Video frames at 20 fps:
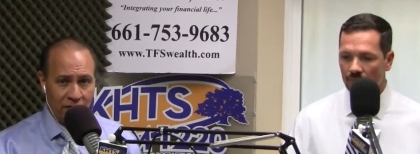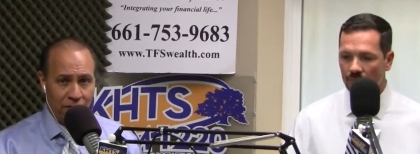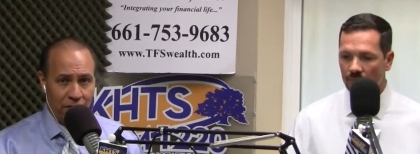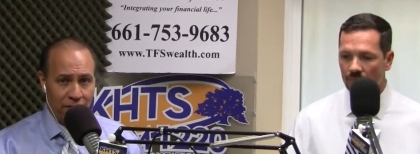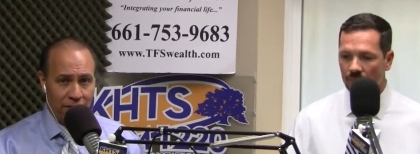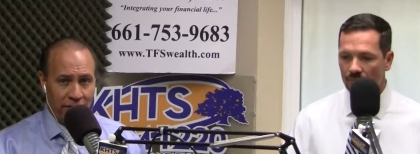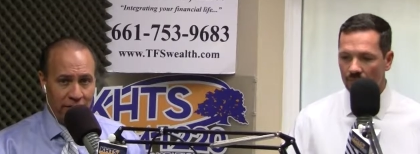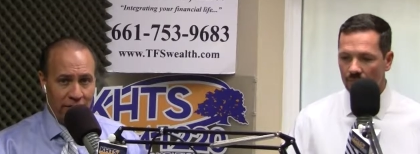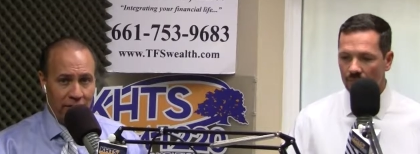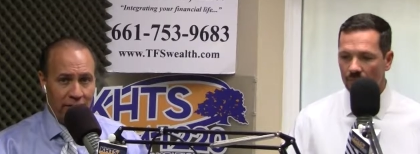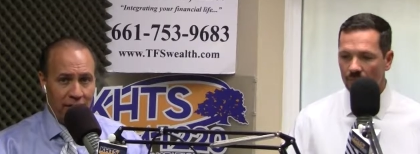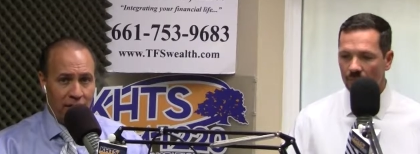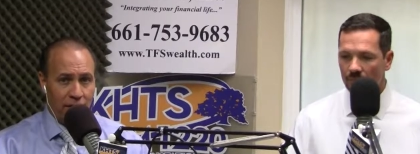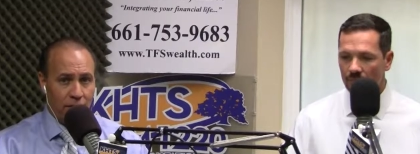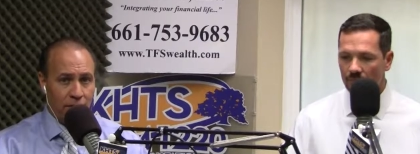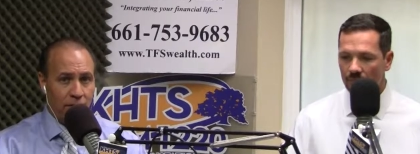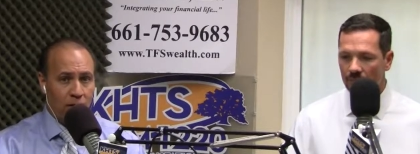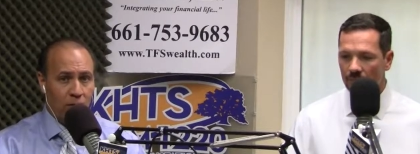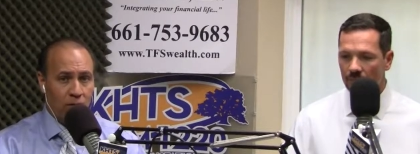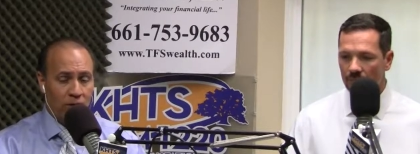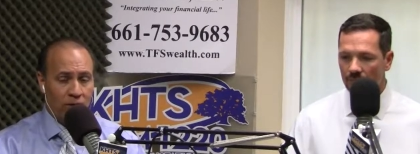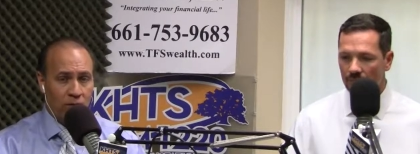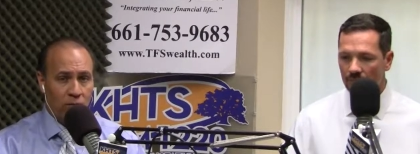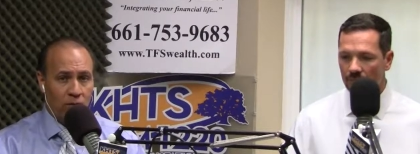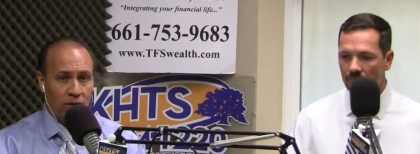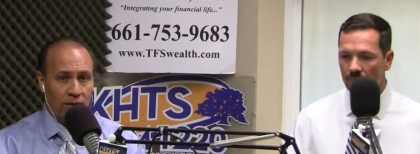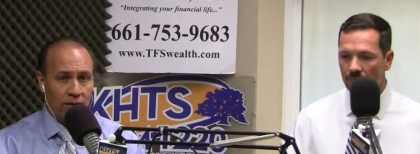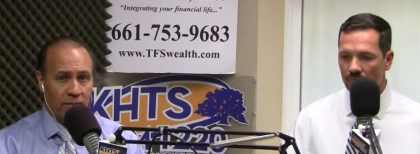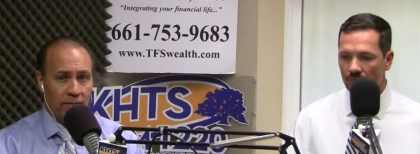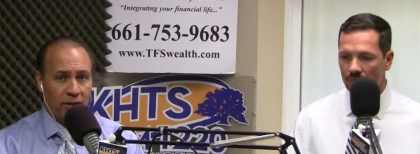Speaker 1: everything they throw into
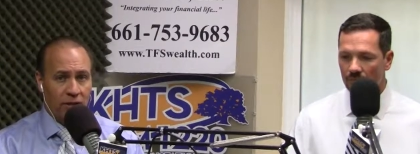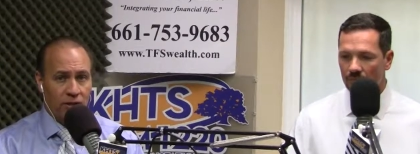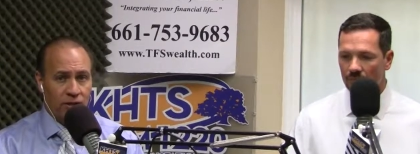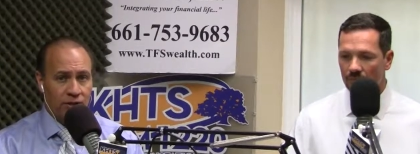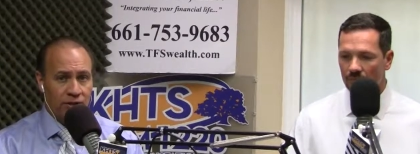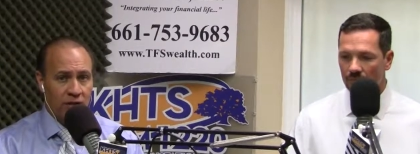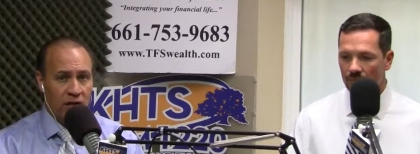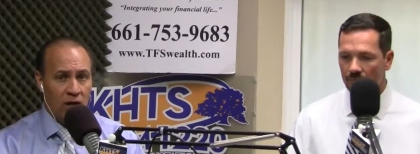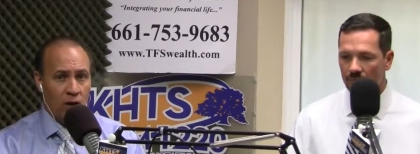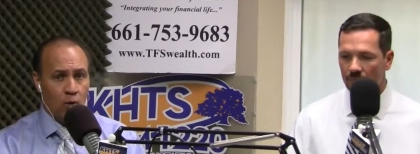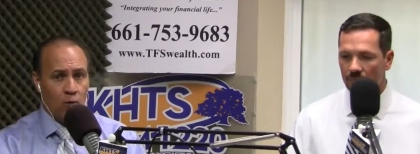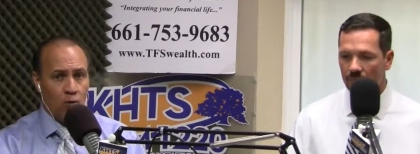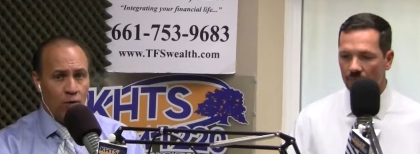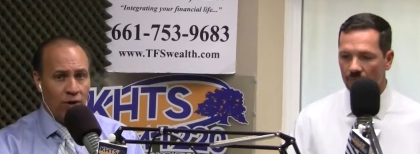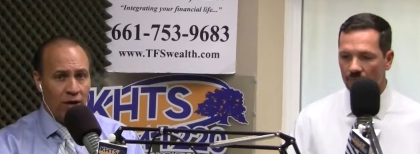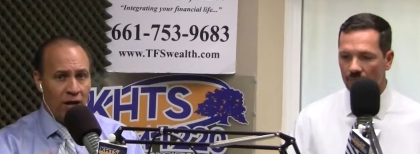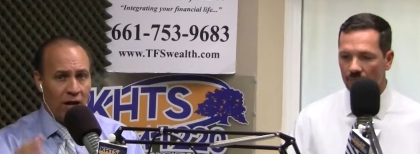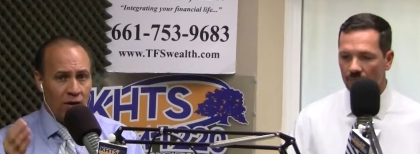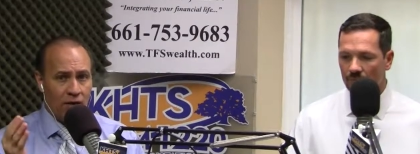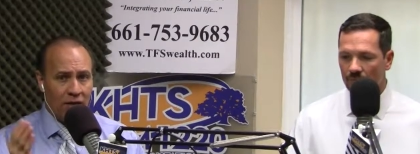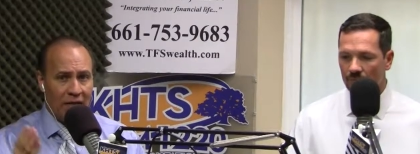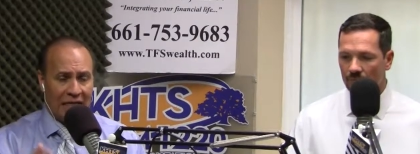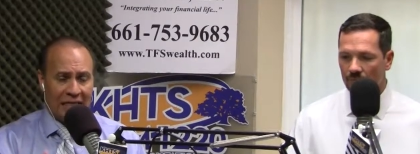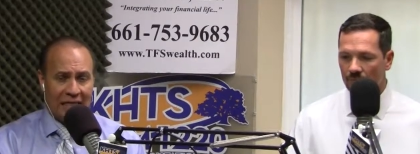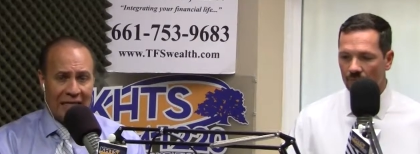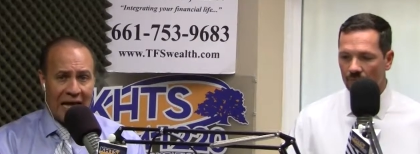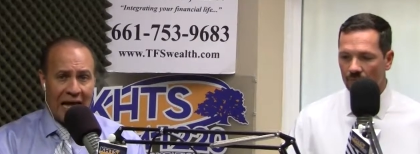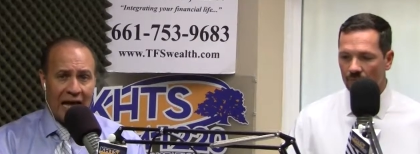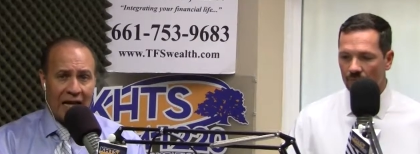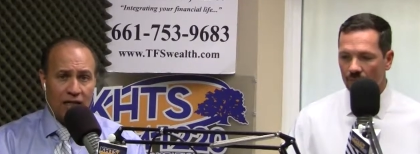one of the budgets we're now going to
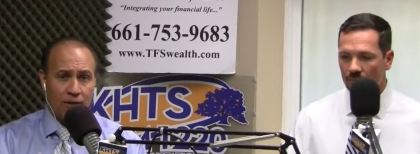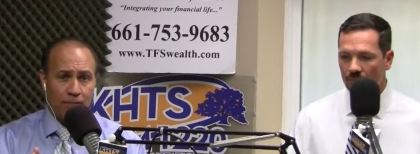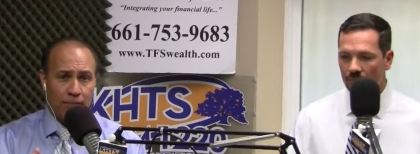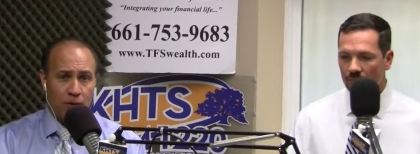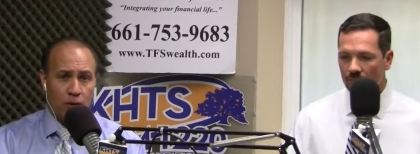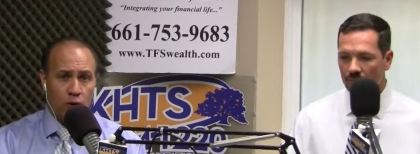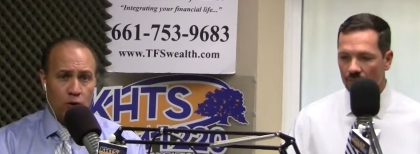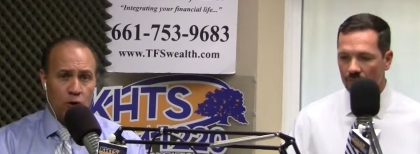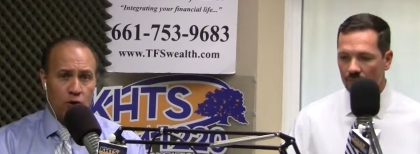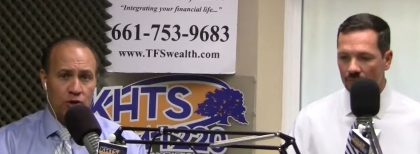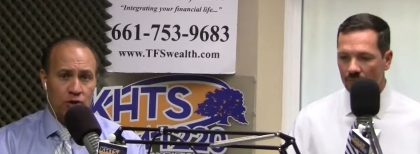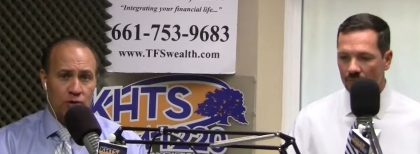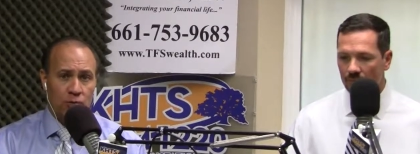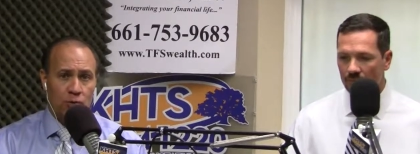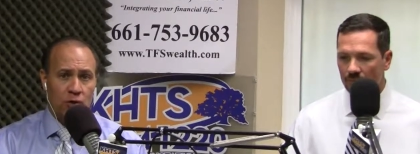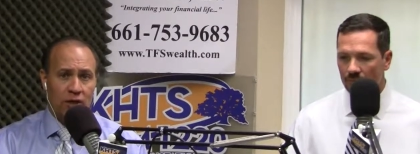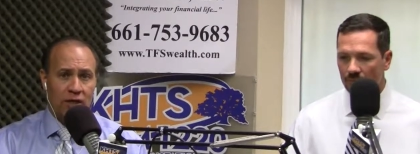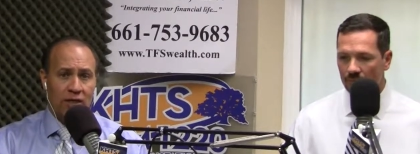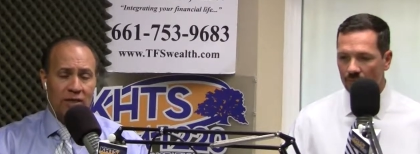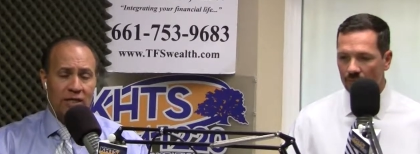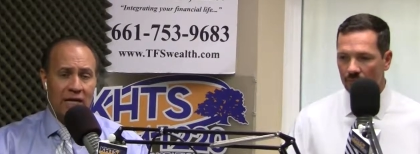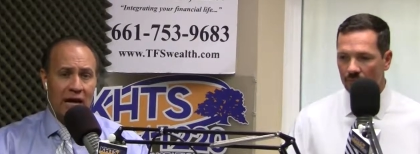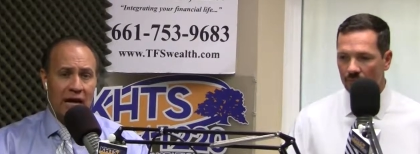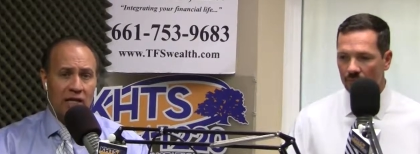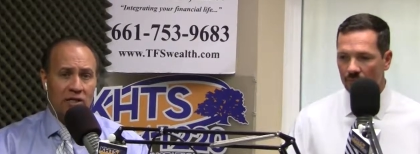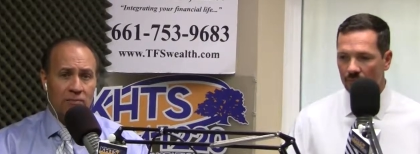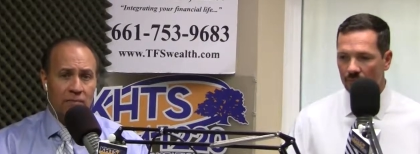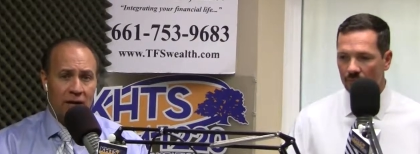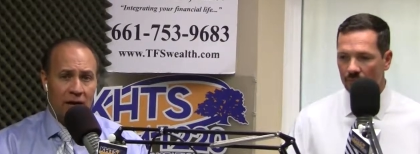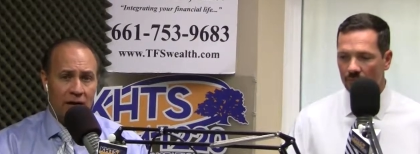tax perks we're going to
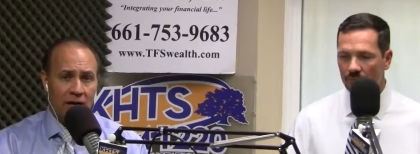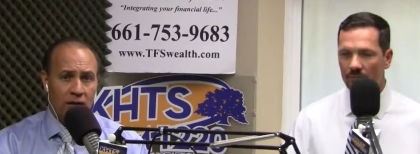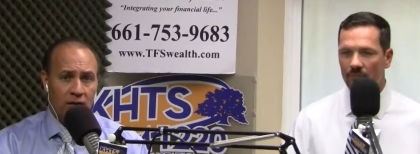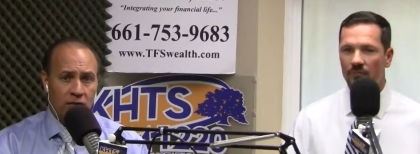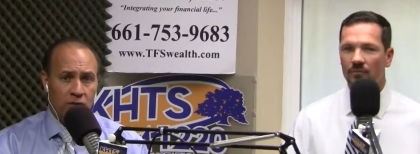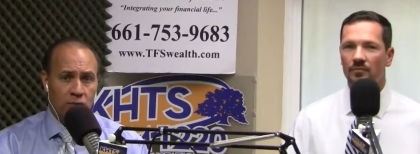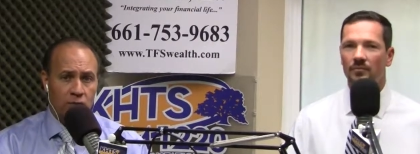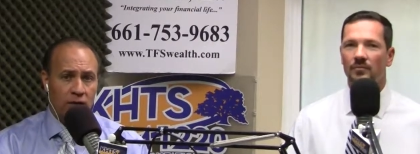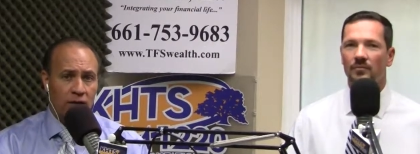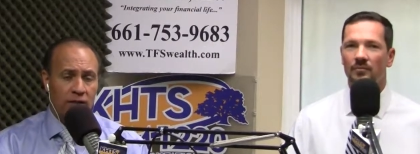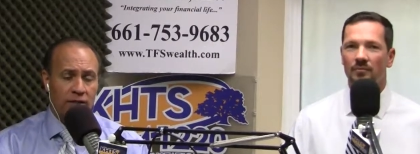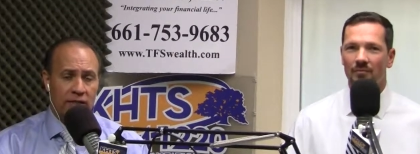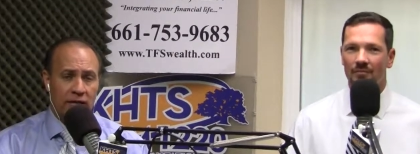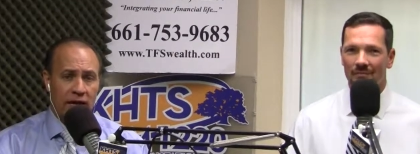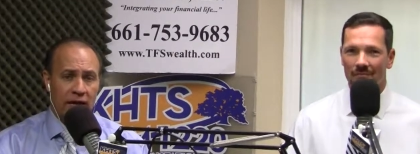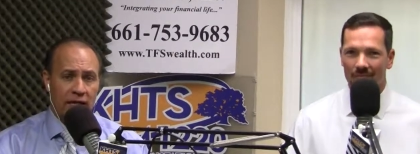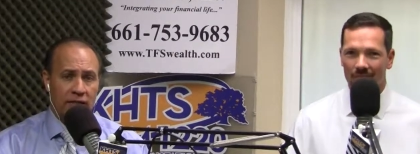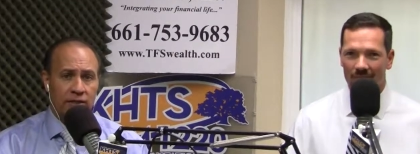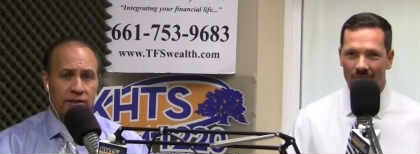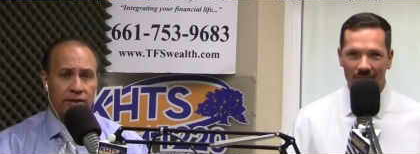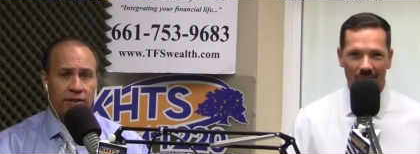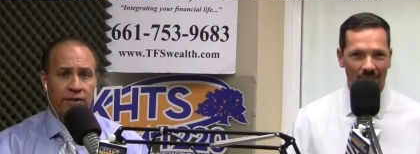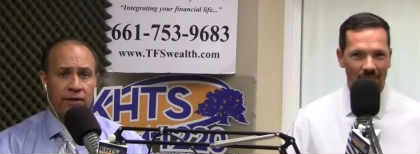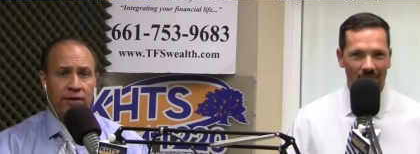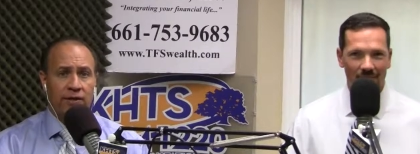tax miles we're going to tax